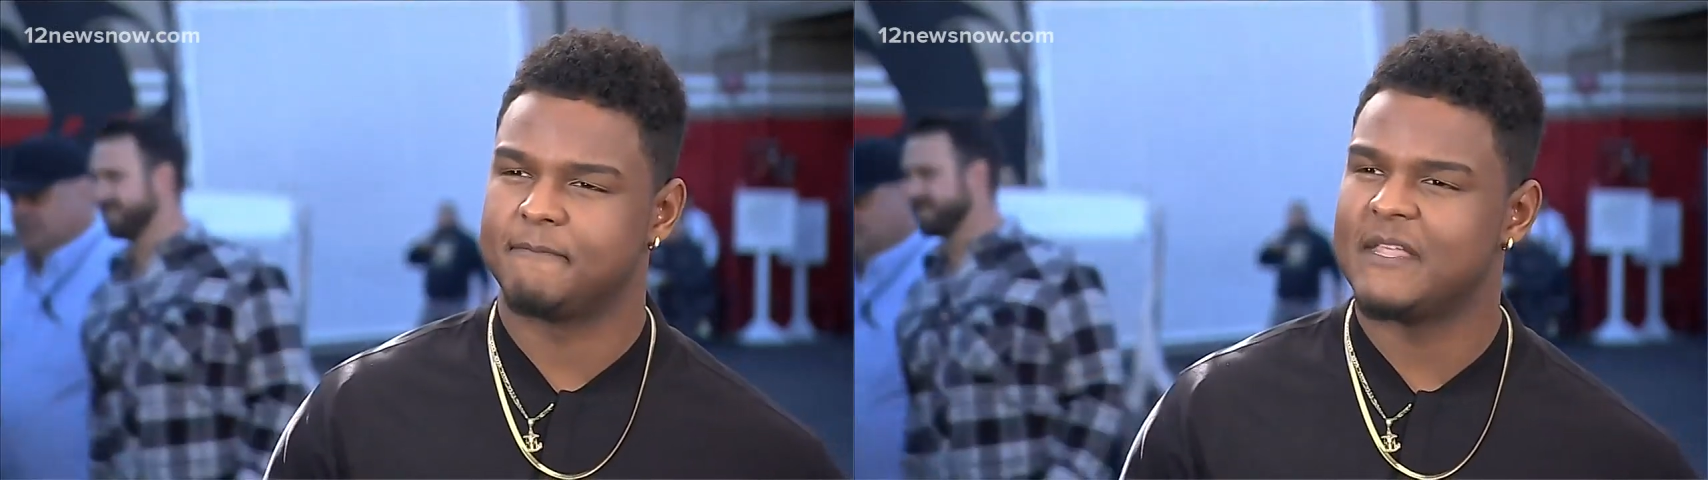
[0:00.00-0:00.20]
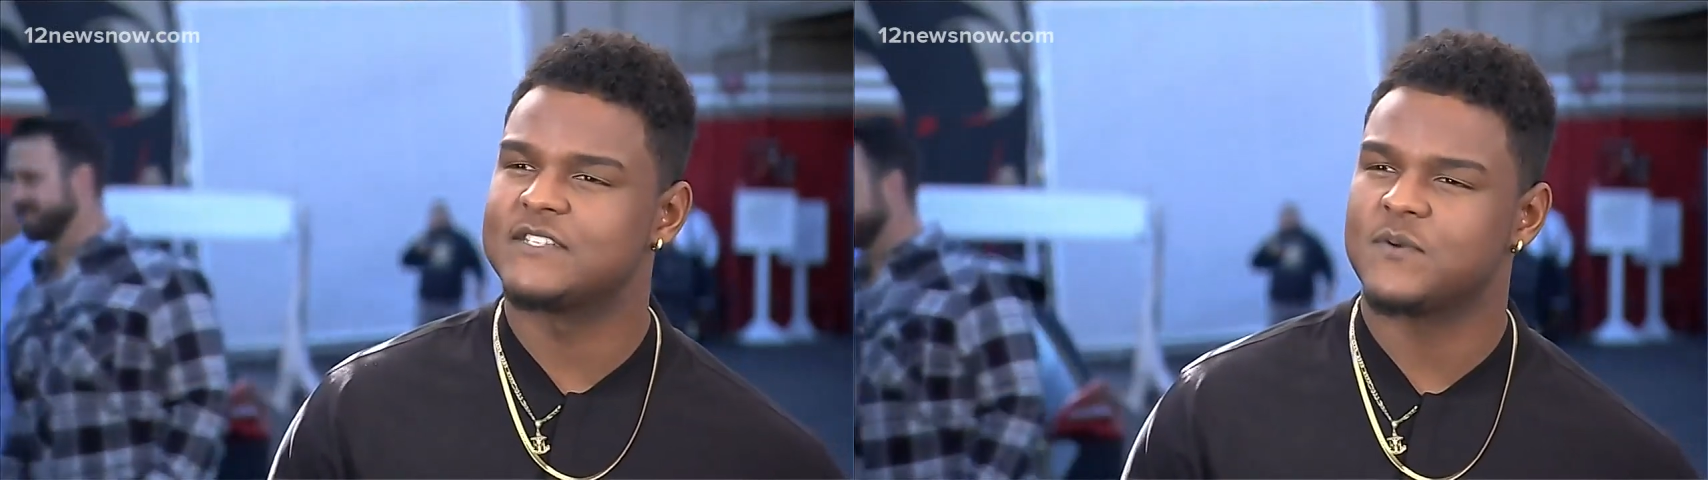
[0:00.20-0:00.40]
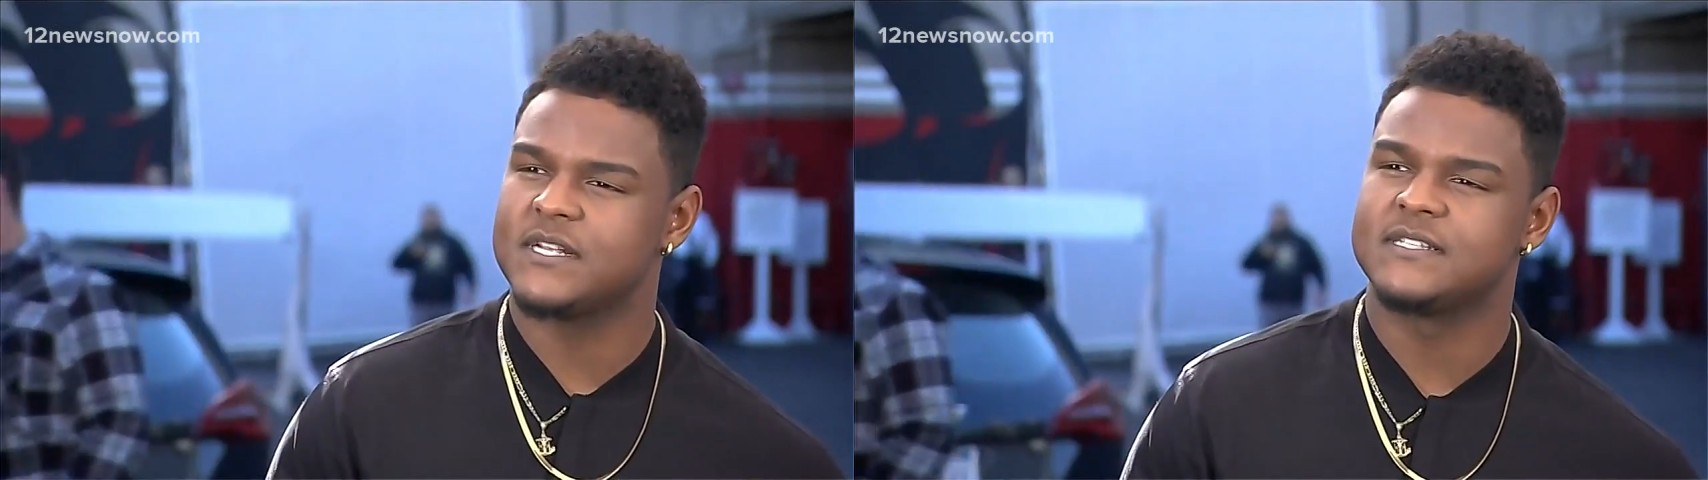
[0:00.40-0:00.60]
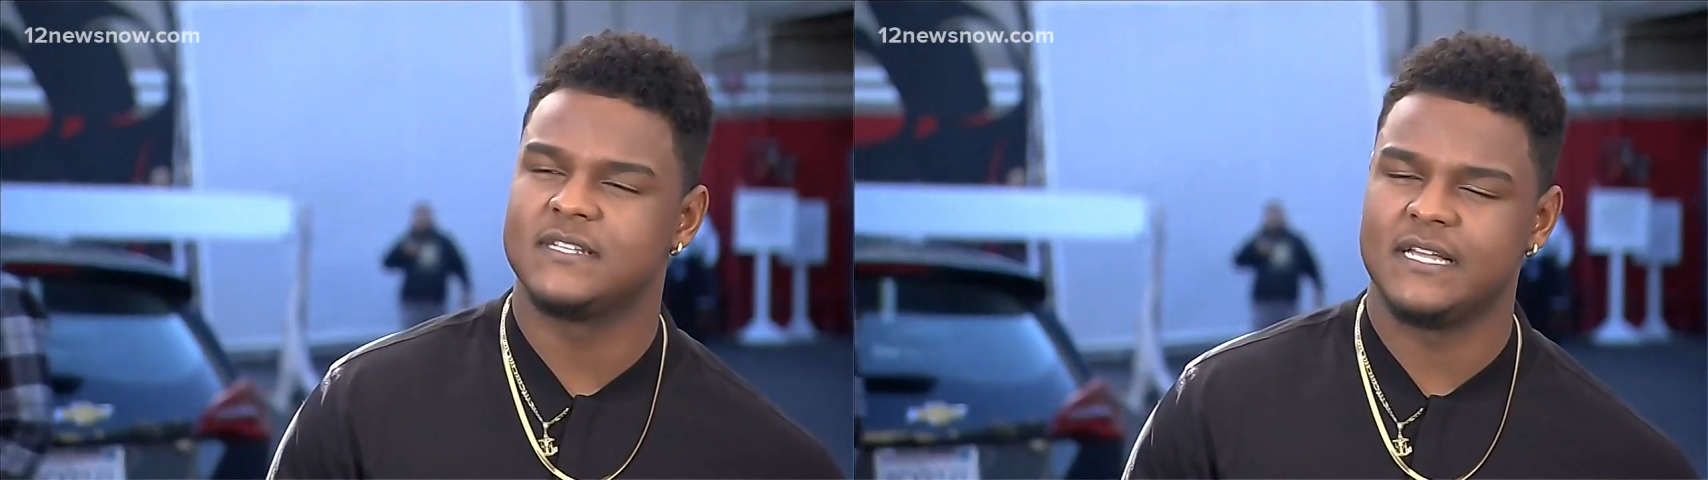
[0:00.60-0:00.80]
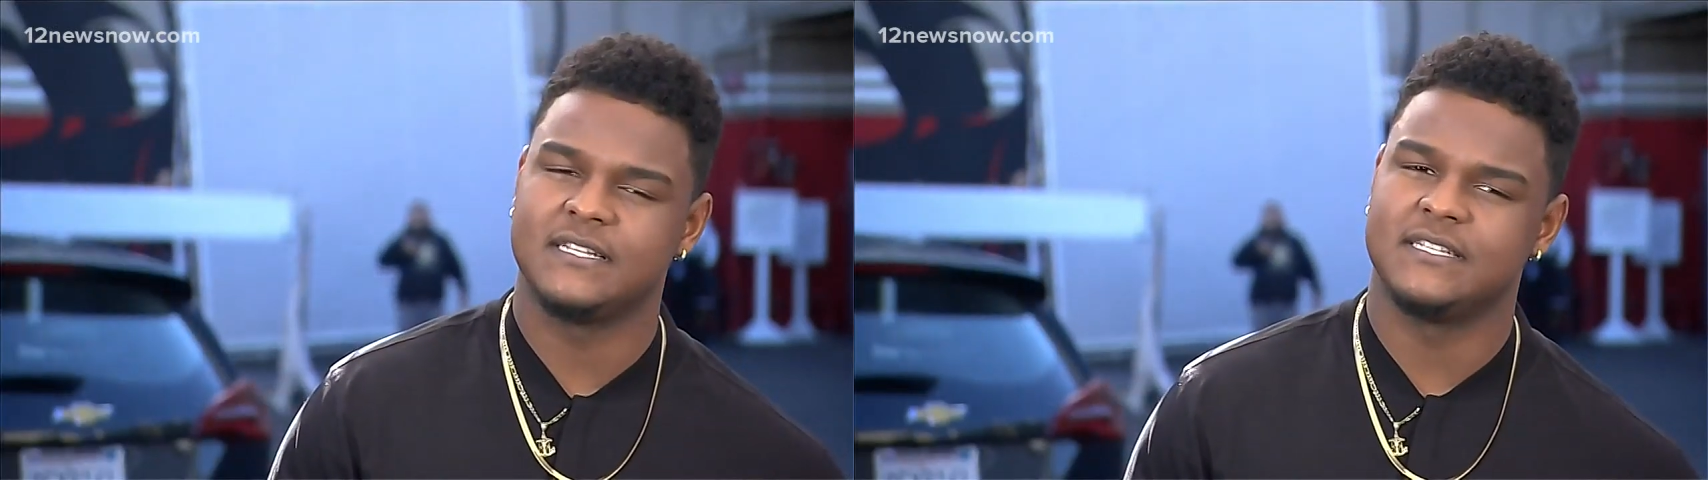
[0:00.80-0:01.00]
That's what it,
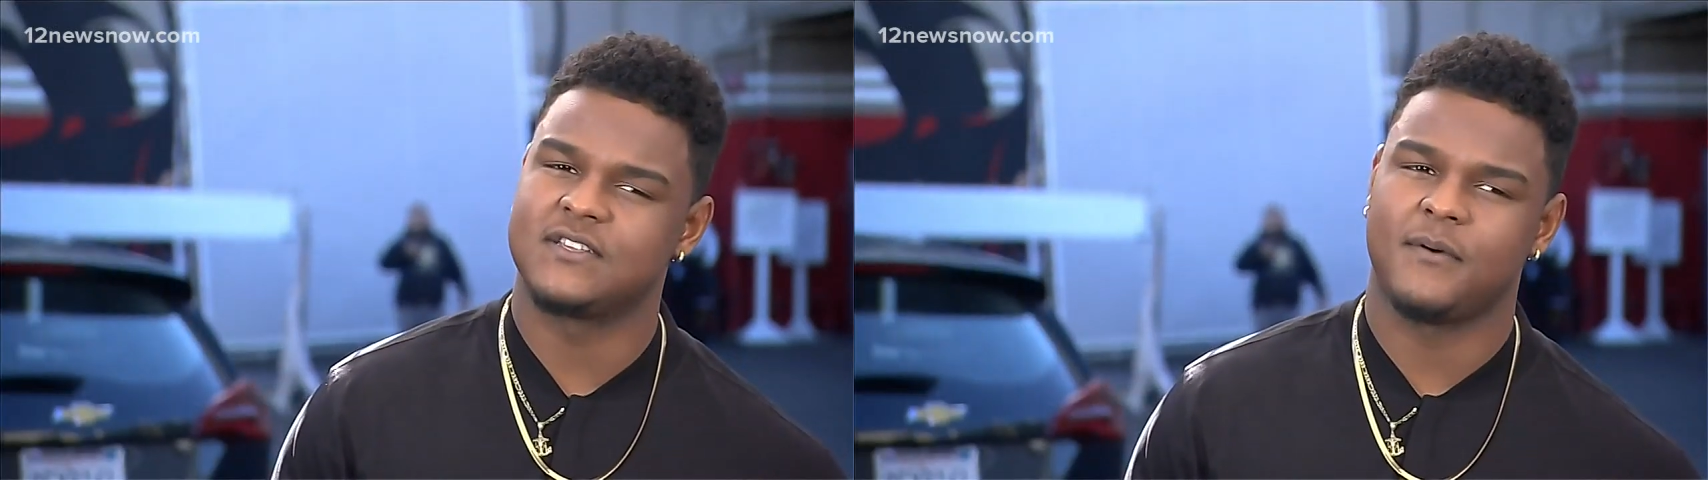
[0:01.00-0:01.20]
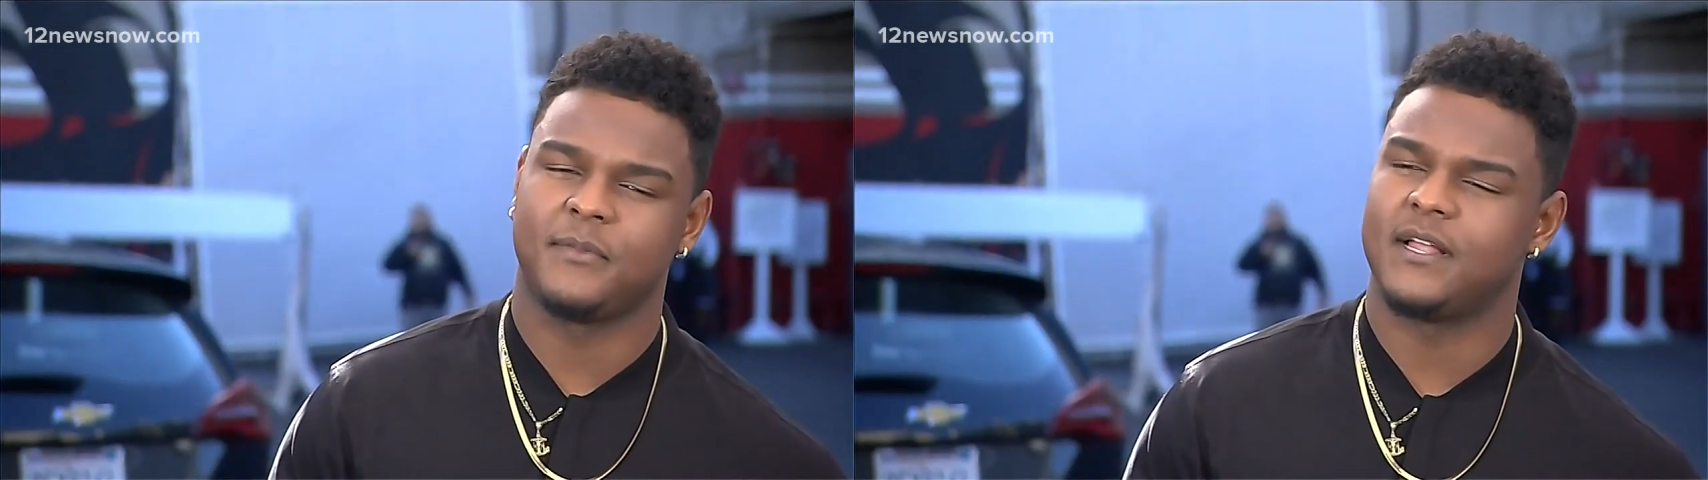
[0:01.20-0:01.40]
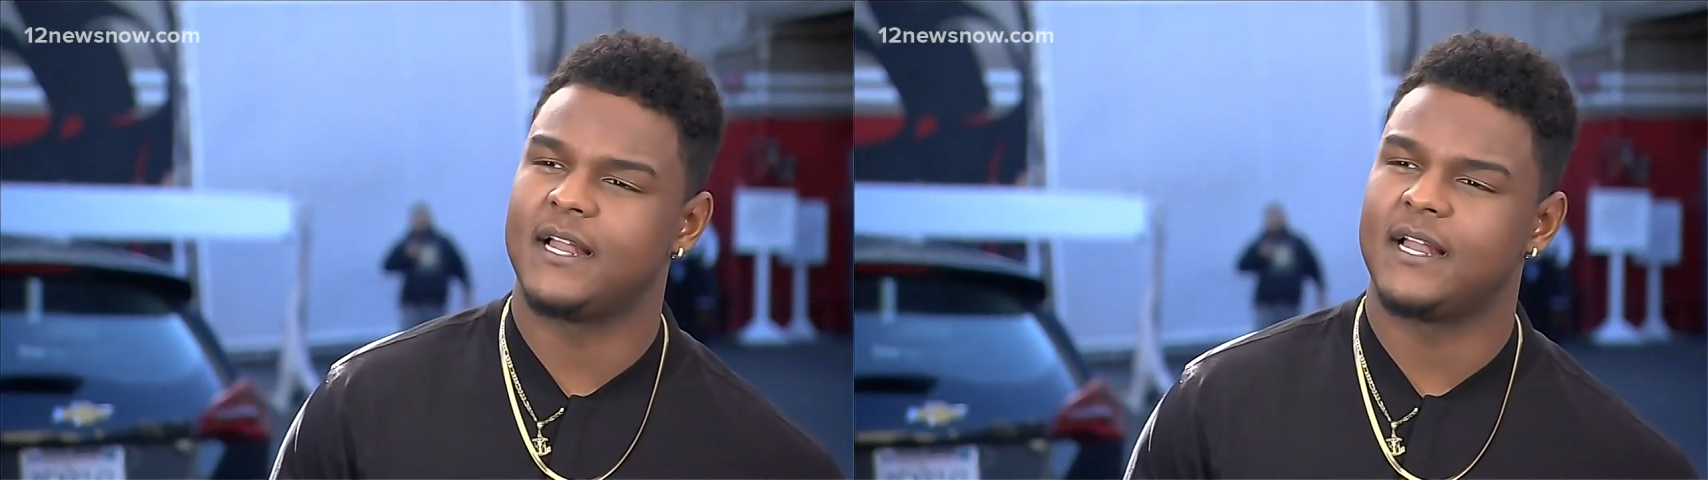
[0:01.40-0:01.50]
it, it, taught me